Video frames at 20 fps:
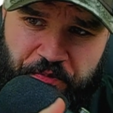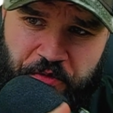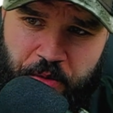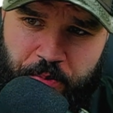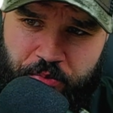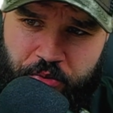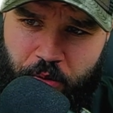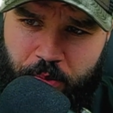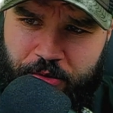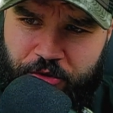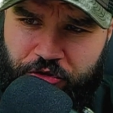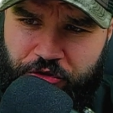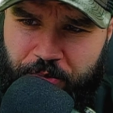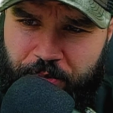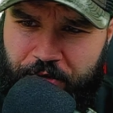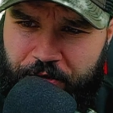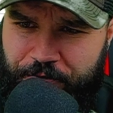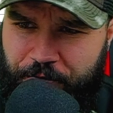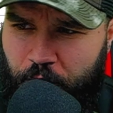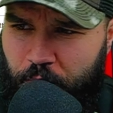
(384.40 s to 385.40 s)
Probably some of
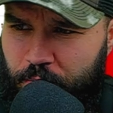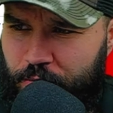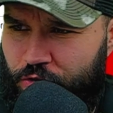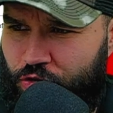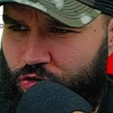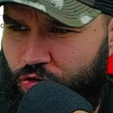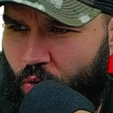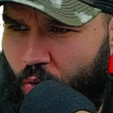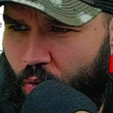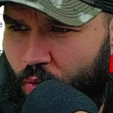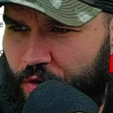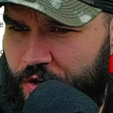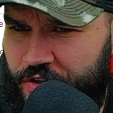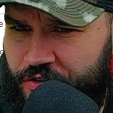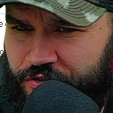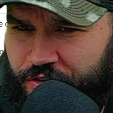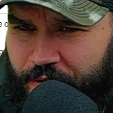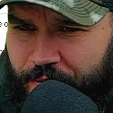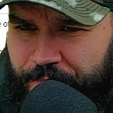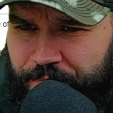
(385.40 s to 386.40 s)
the following
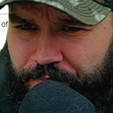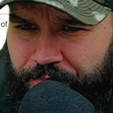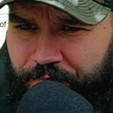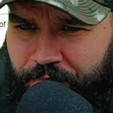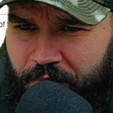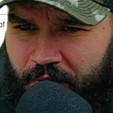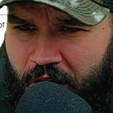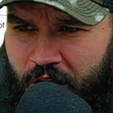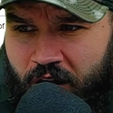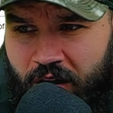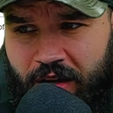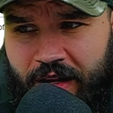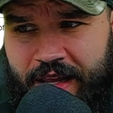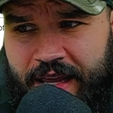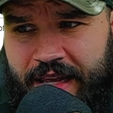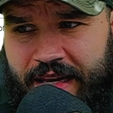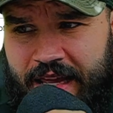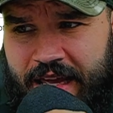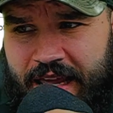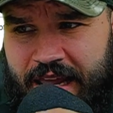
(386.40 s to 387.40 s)
stories are
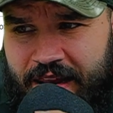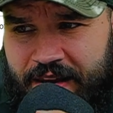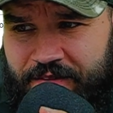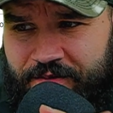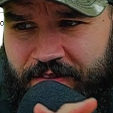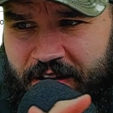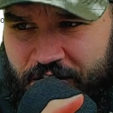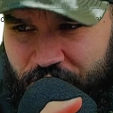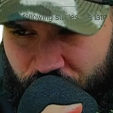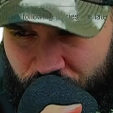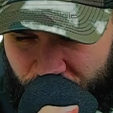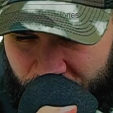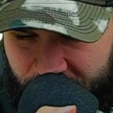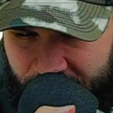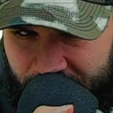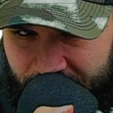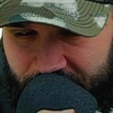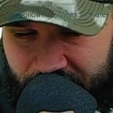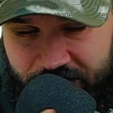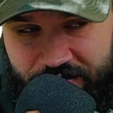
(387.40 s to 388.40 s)
later
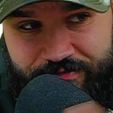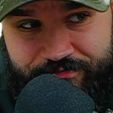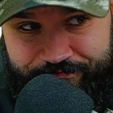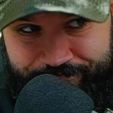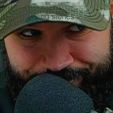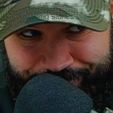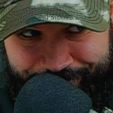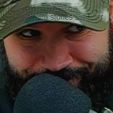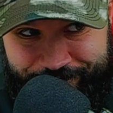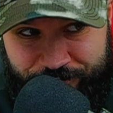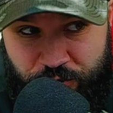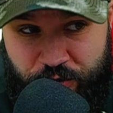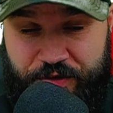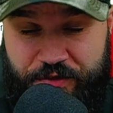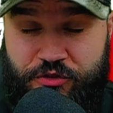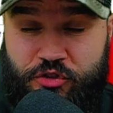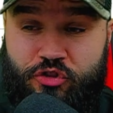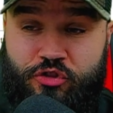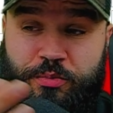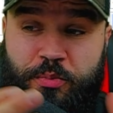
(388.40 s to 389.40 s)
inventions. We've
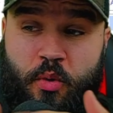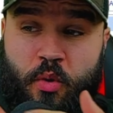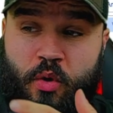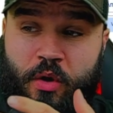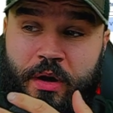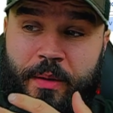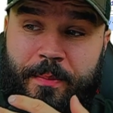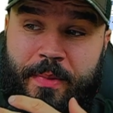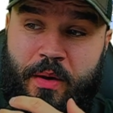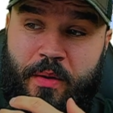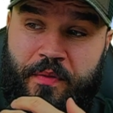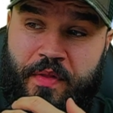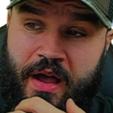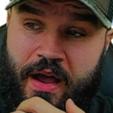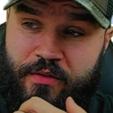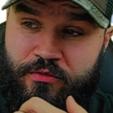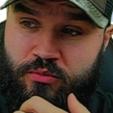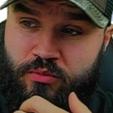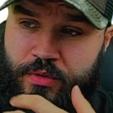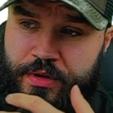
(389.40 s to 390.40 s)
just spoken about that,
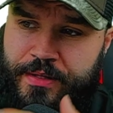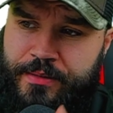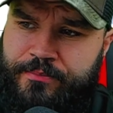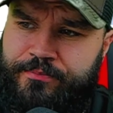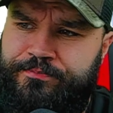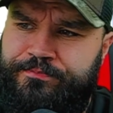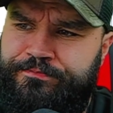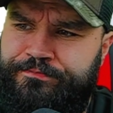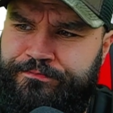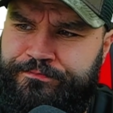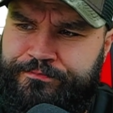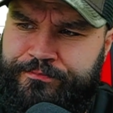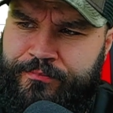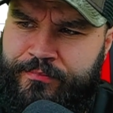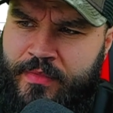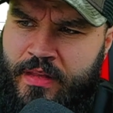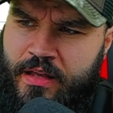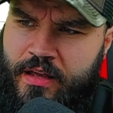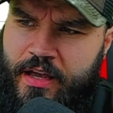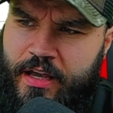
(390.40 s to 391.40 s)
haven't we?
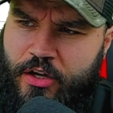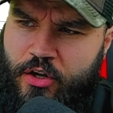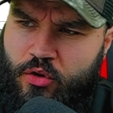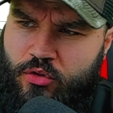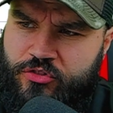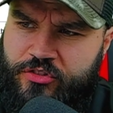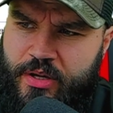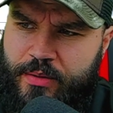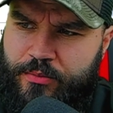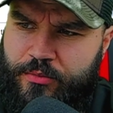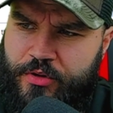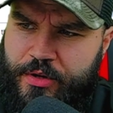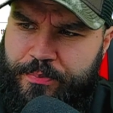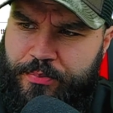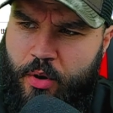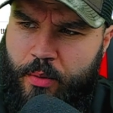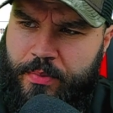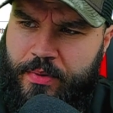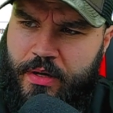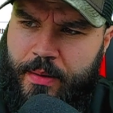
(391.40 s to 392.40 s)
A contemporary
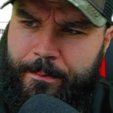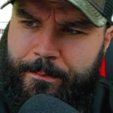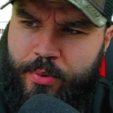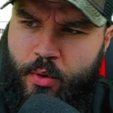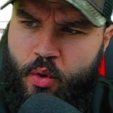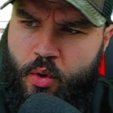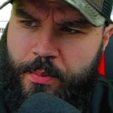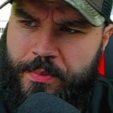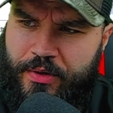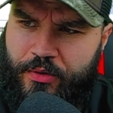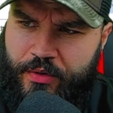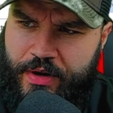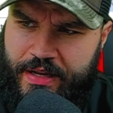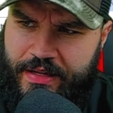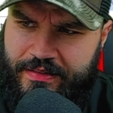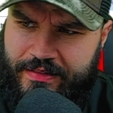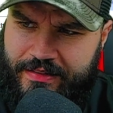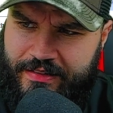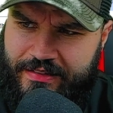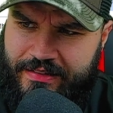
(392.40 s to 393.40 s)
popular poem
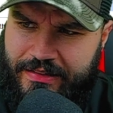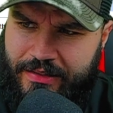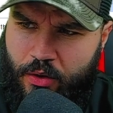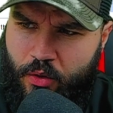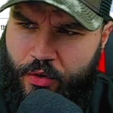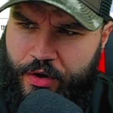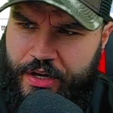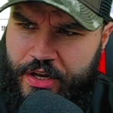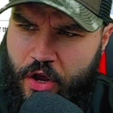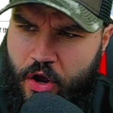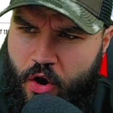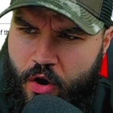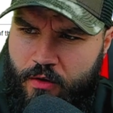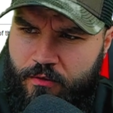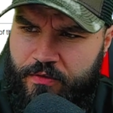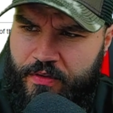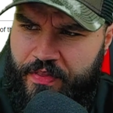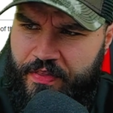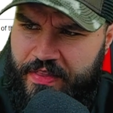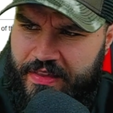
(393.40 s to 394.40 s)
narrates the story of
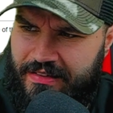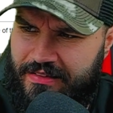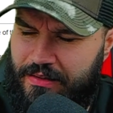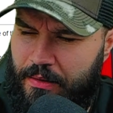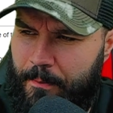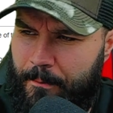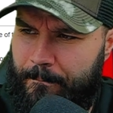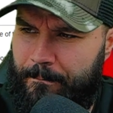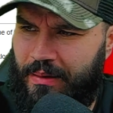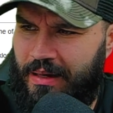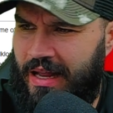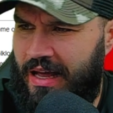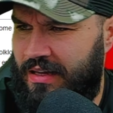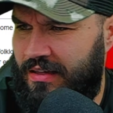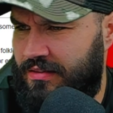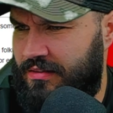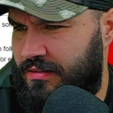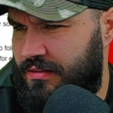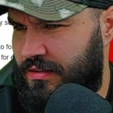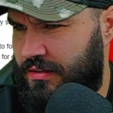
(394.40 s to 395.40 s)
this
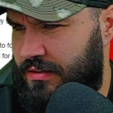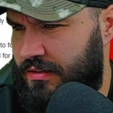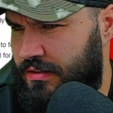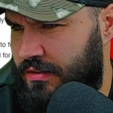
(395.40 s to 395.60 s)
blast.